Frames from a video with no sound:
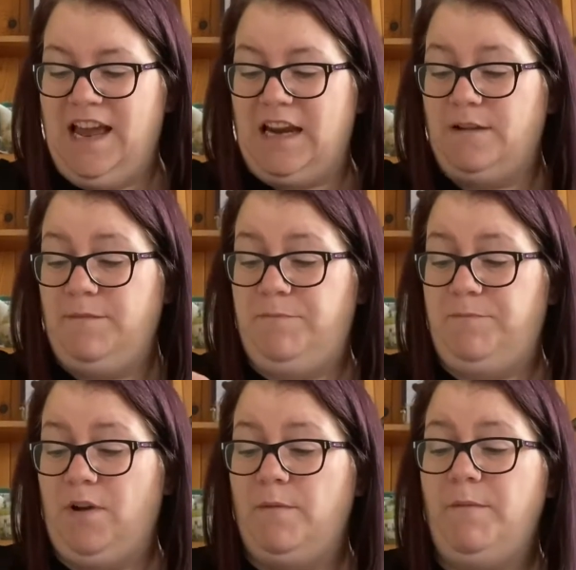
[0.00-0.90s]
And
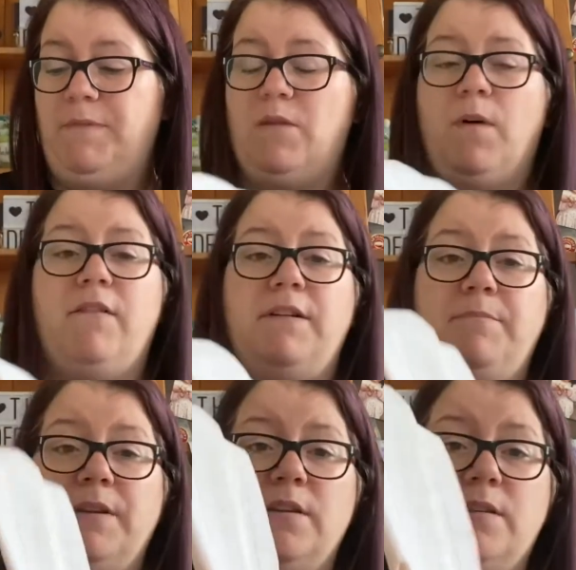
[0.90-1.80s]
I'm a bit worried because